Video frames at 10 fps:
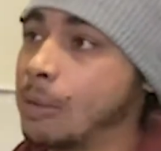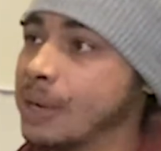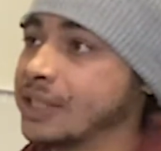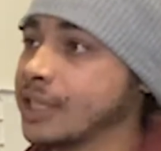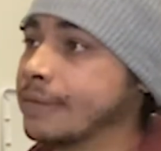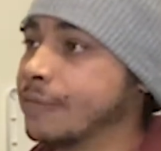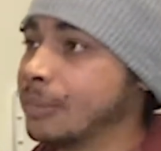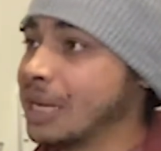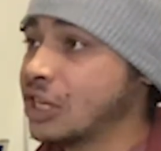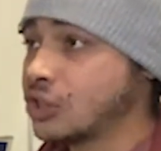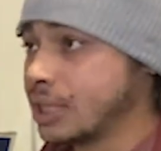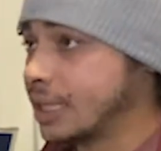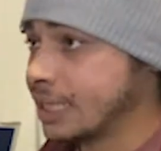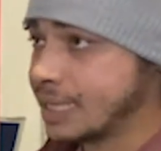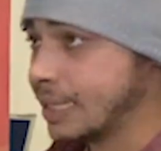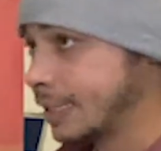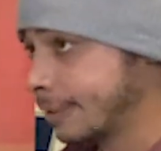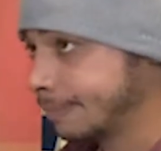about the information that they take in.